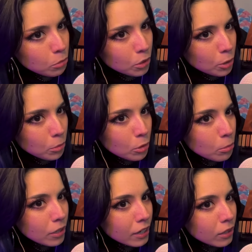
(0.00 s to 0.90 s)
purple
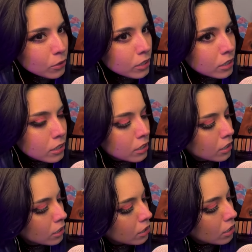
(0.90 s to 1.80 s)
brown
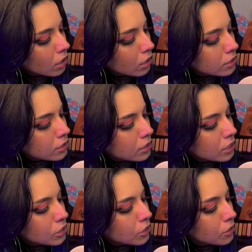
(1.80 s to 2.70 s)
called
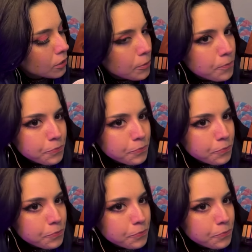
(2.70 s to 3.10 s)
Digital.